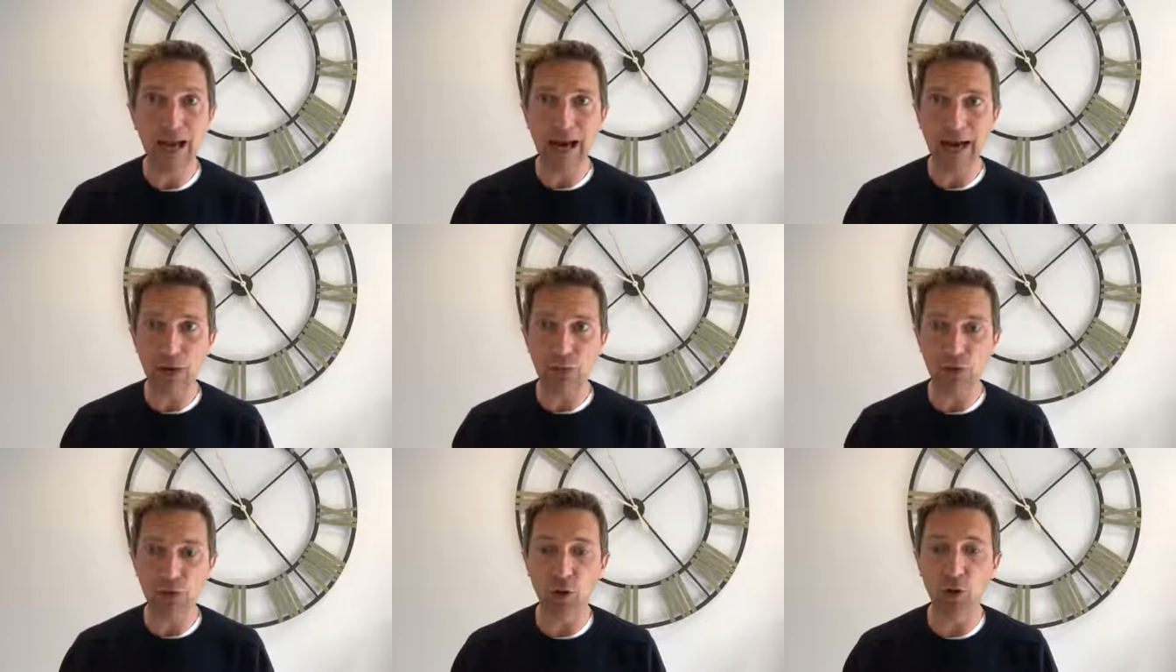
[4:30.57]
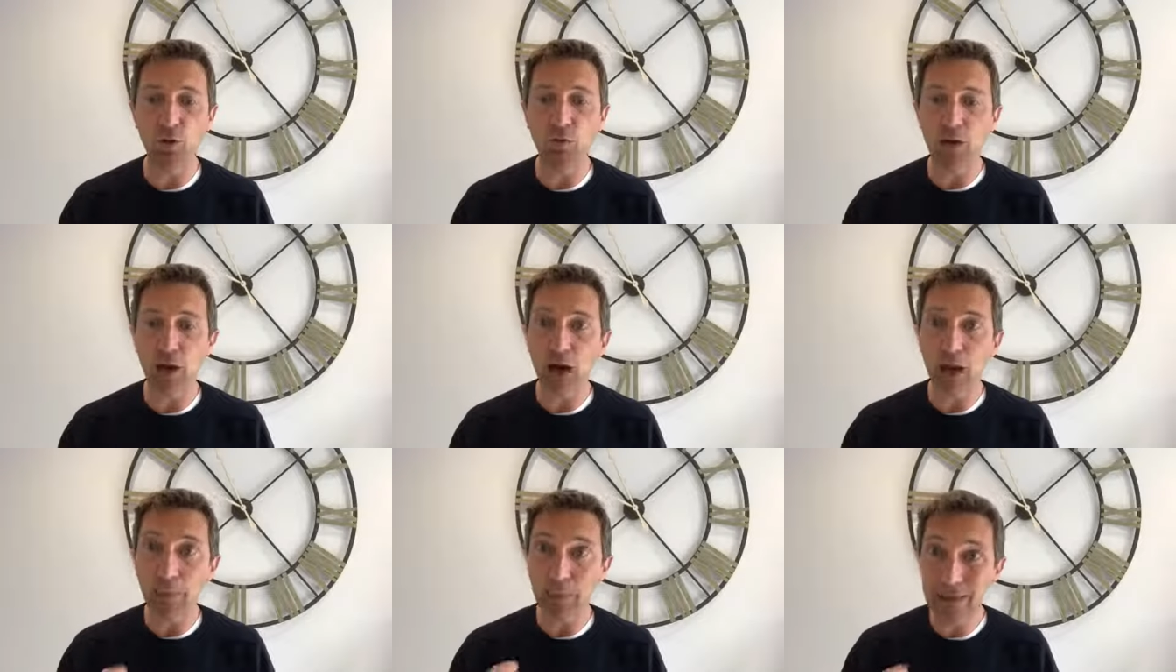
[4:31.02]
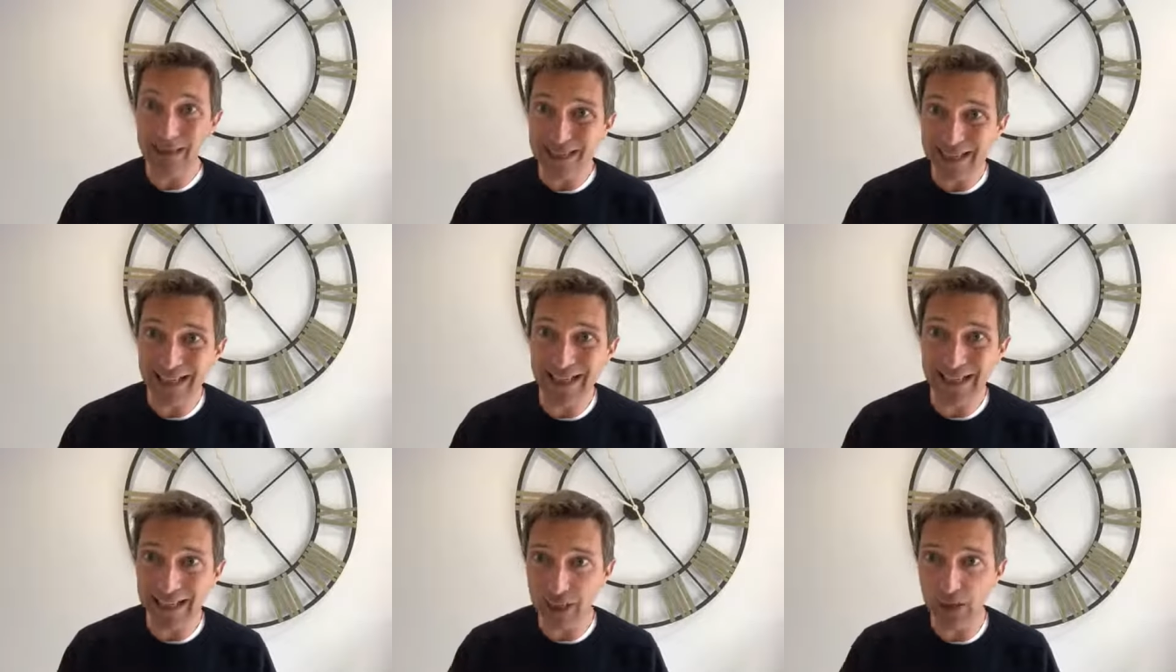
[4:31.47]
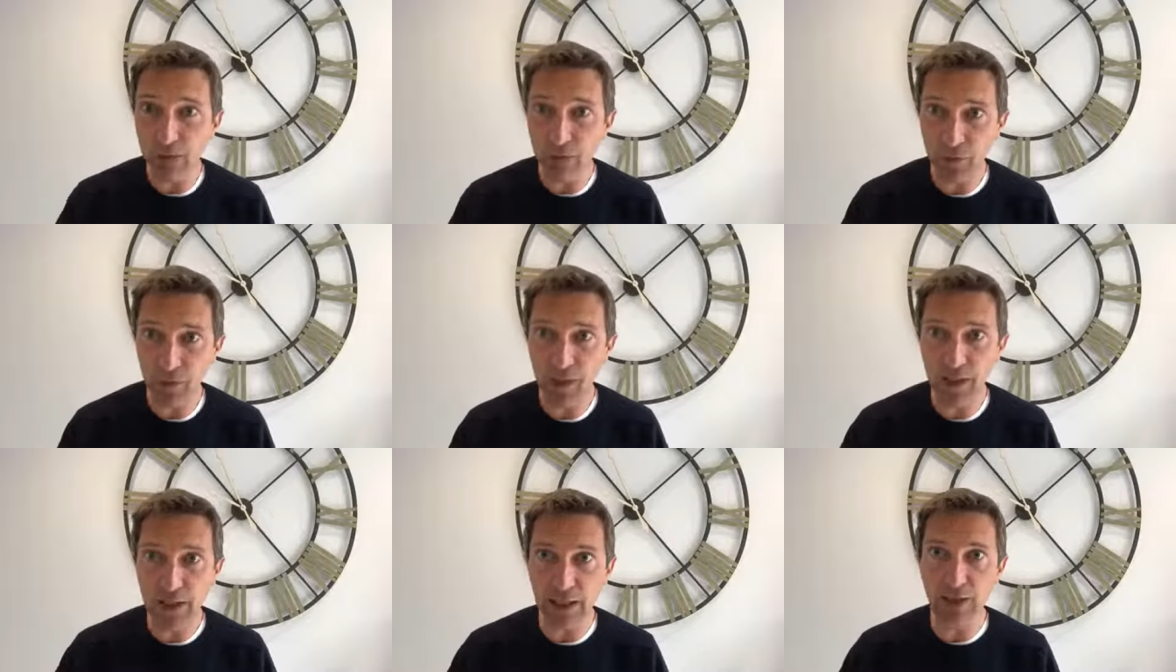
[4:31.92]
out of a particular
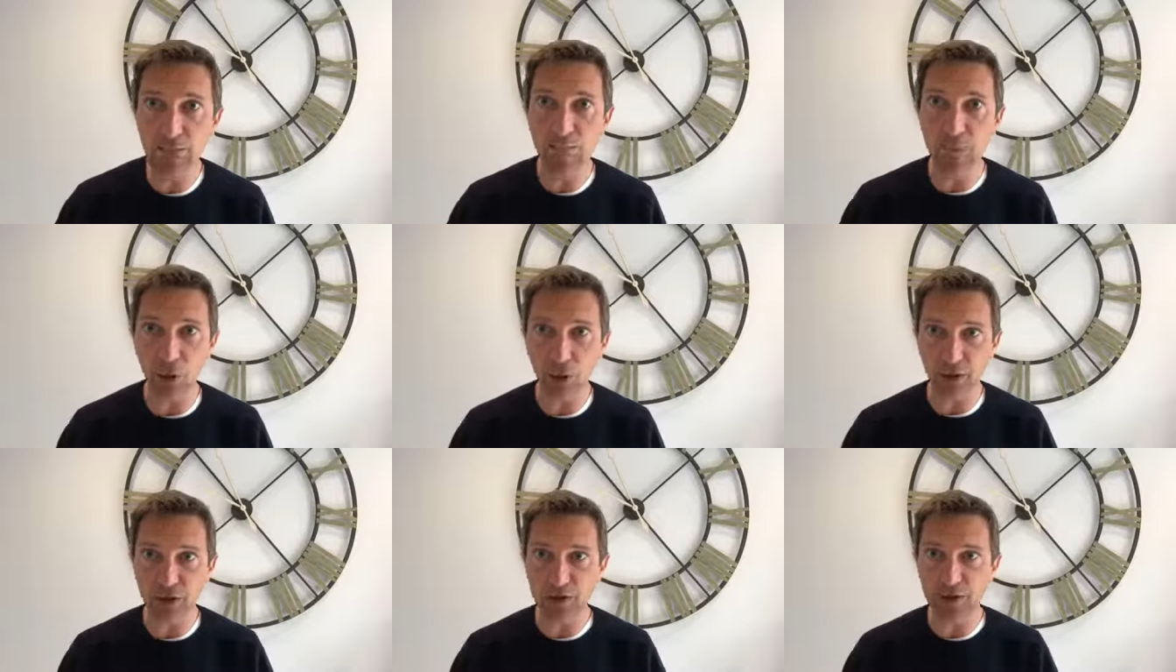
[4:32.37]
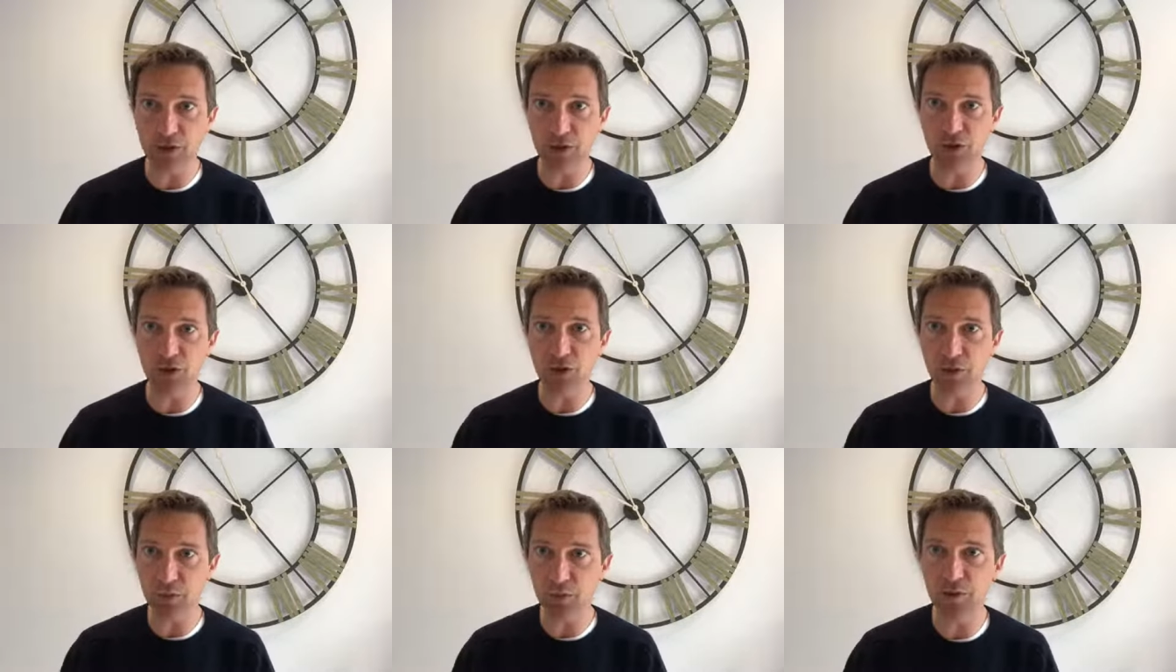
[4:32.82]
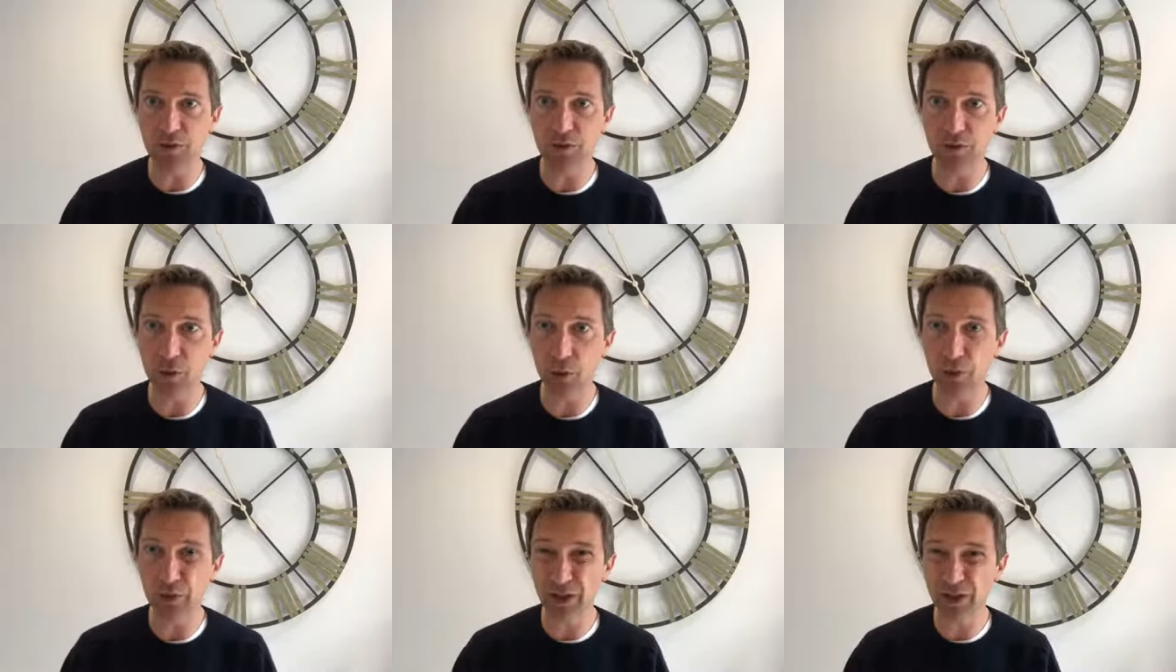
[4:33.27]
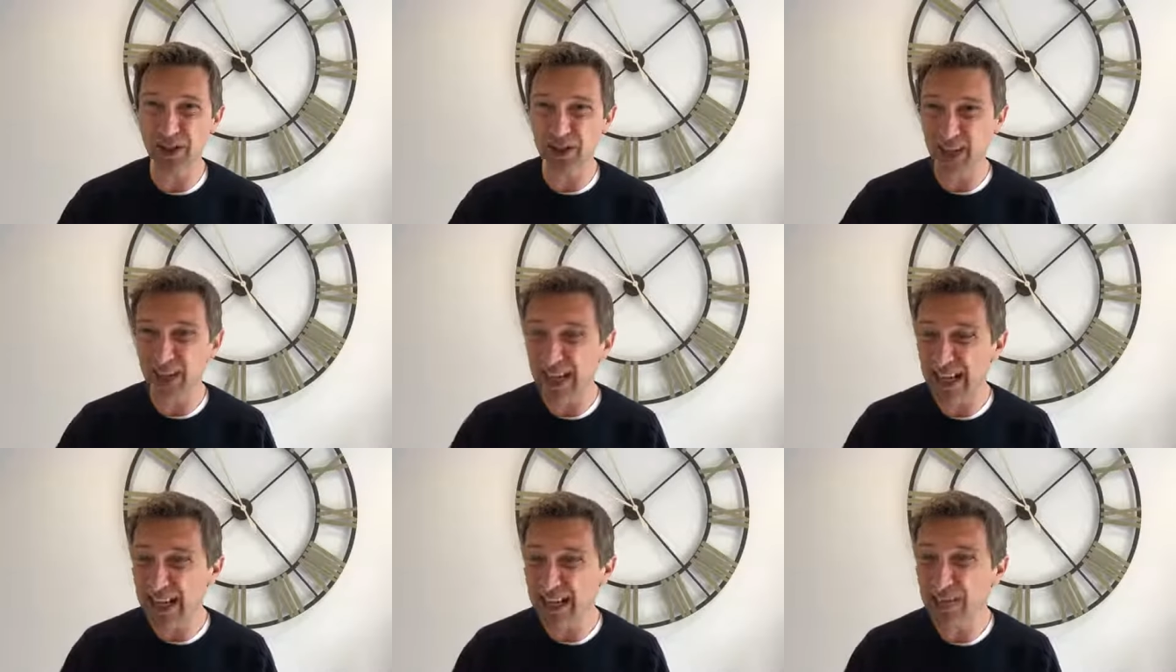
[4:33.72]
Athenian politician that was in the
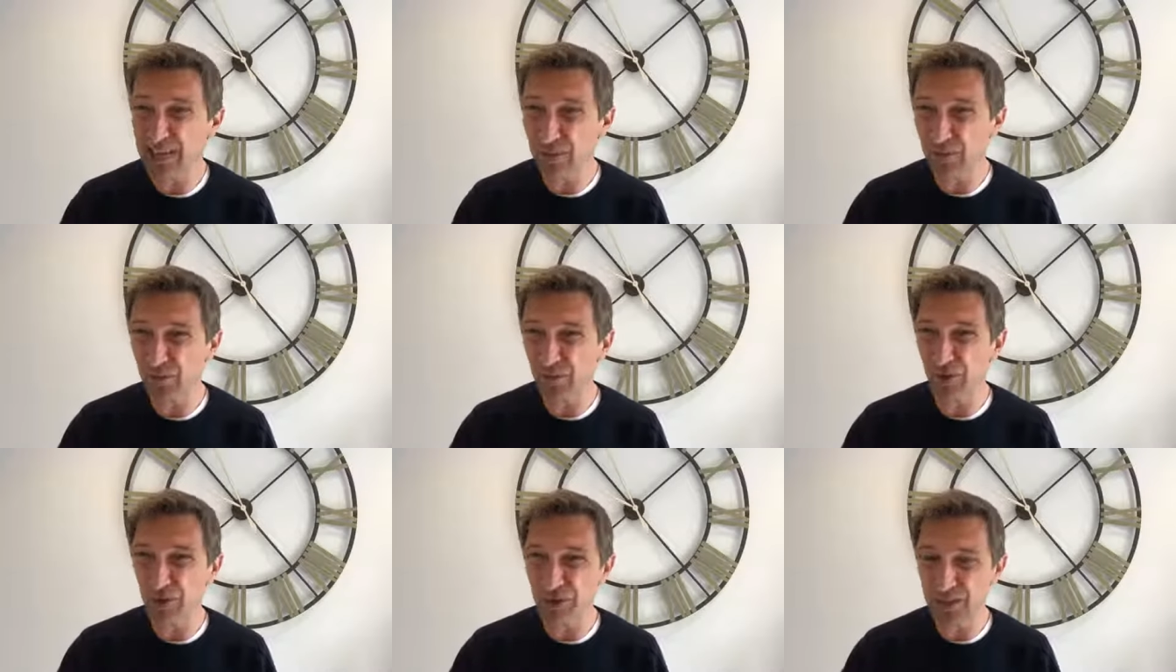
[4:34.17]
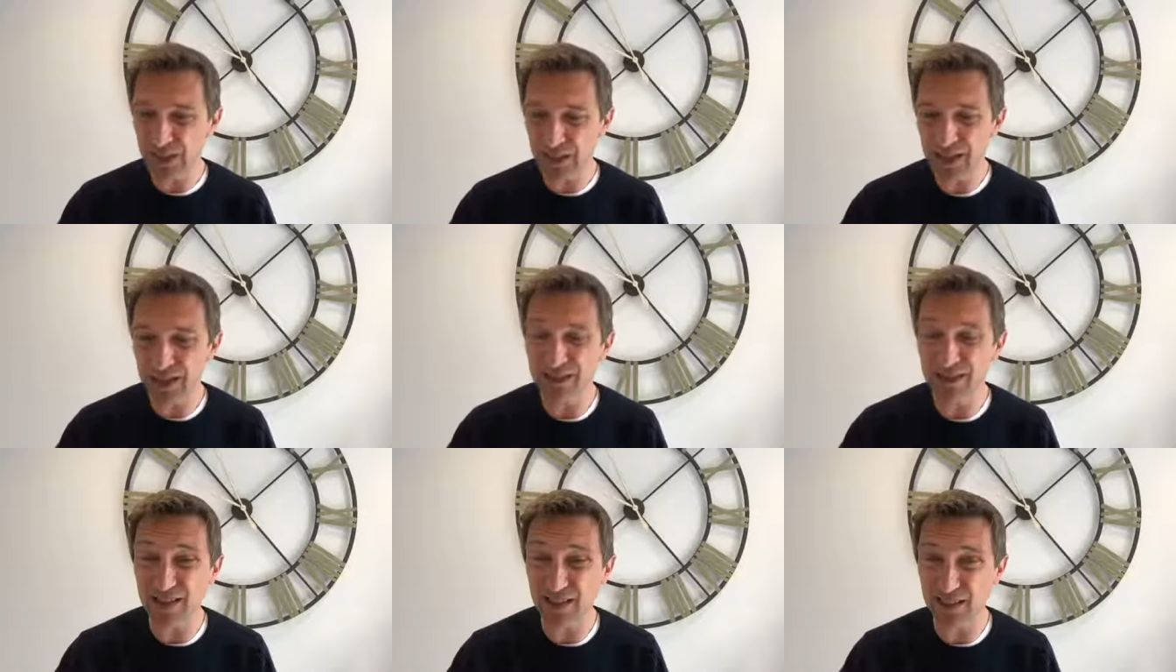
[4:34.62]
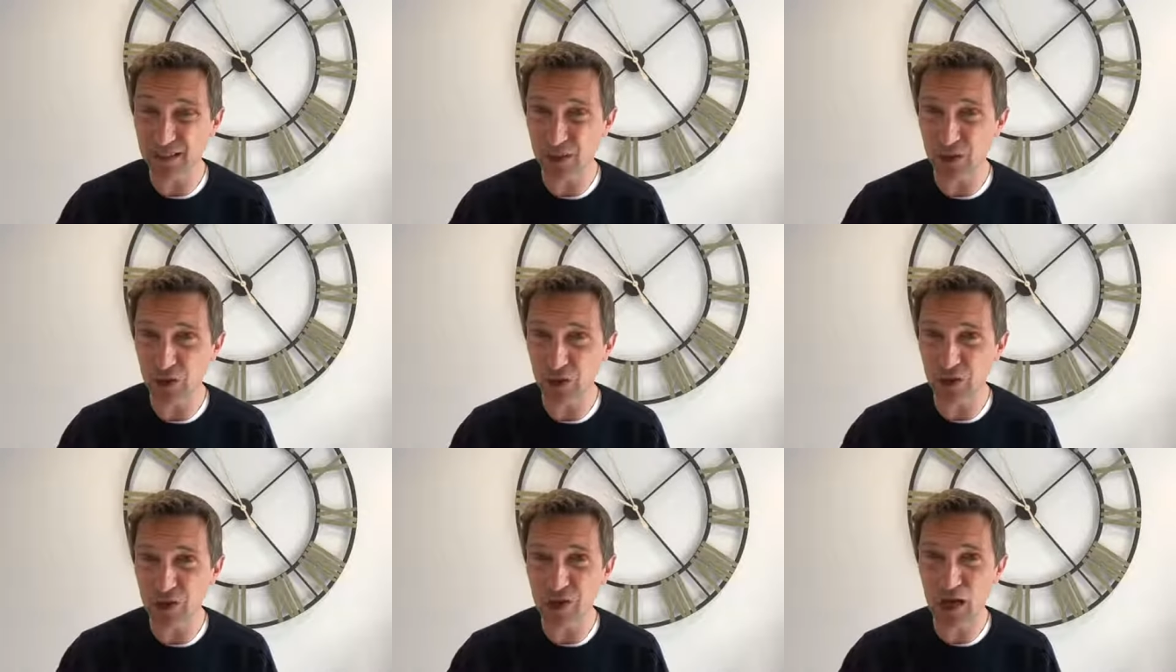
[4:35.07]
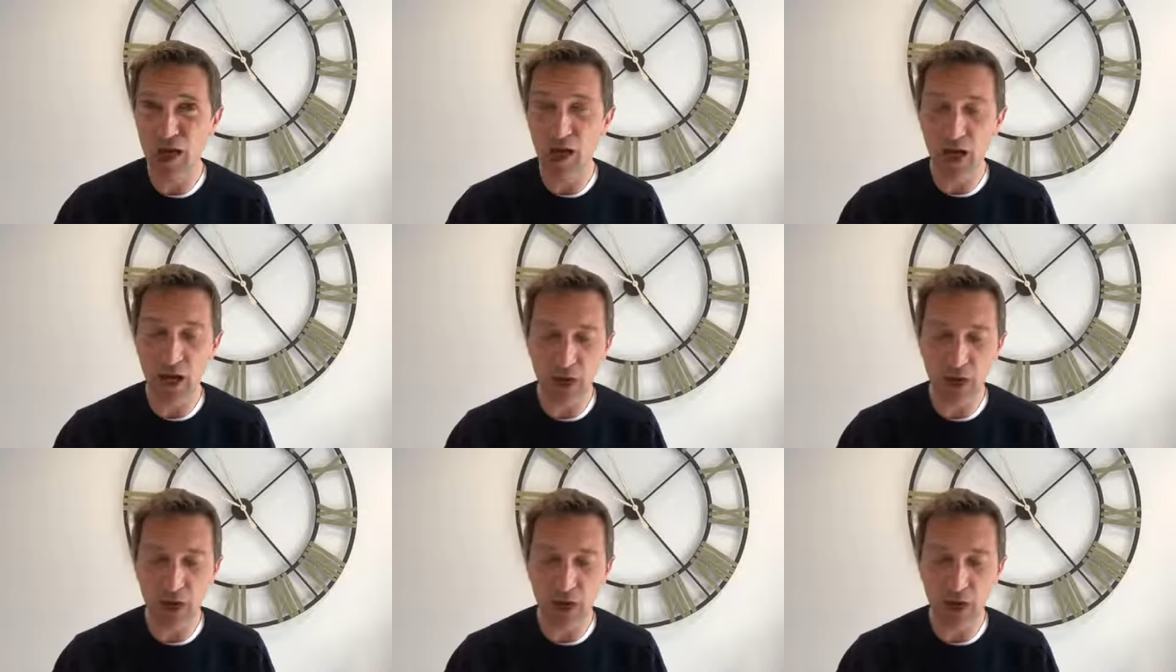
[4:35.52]
audience and his influence and his decisions